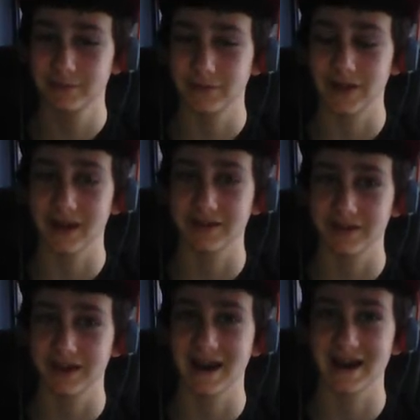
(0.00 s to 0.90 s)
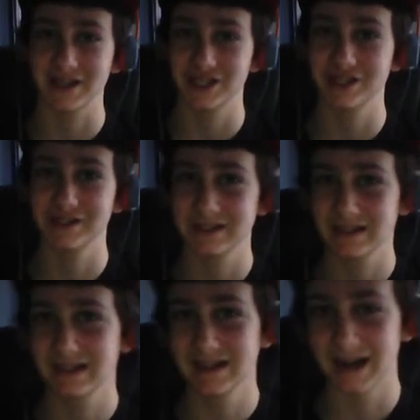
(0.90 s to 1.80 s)
That's the catch.
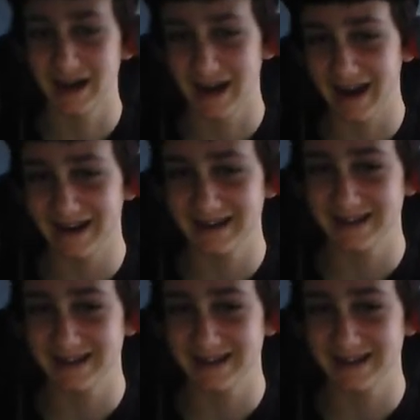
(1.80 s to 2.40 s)
Alright.